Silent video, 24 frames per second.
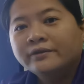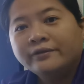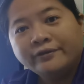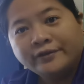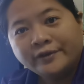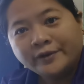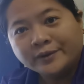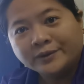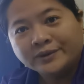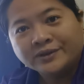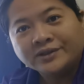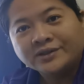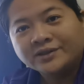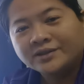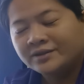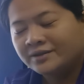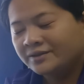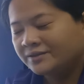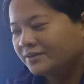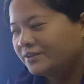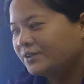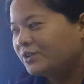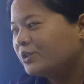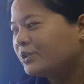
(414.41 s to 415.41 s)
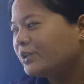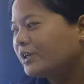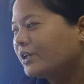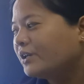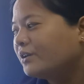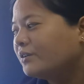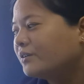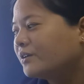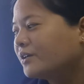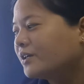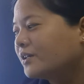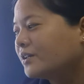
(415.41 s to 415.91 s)
fruits. You
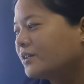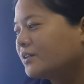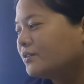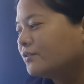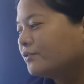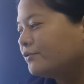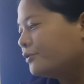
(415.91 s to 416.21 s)
can look at the